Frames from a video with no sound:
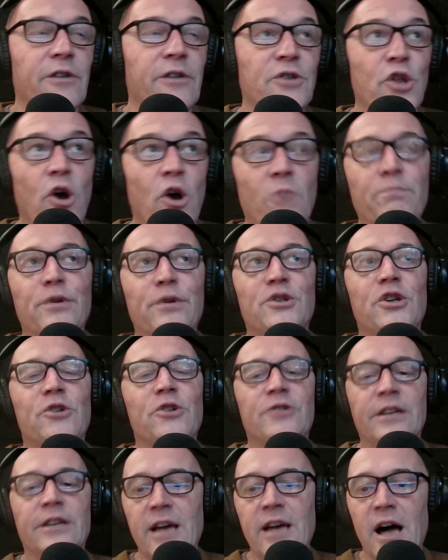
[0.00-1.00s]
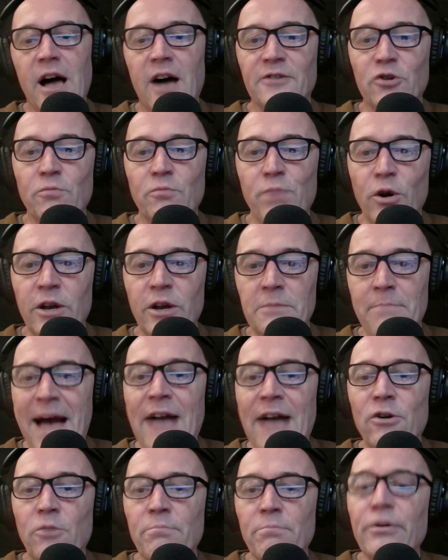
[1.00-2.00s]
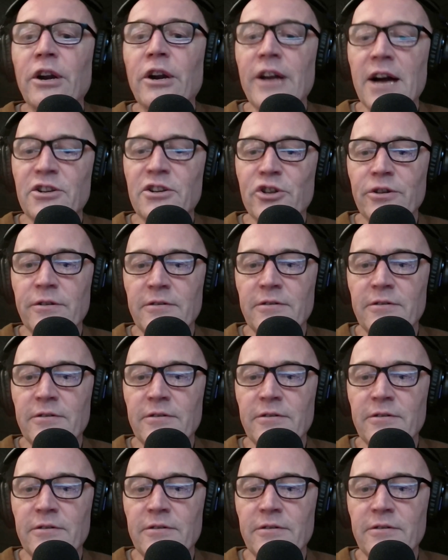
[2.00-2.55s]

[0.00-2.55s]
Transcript: not producing cars or pulling back on production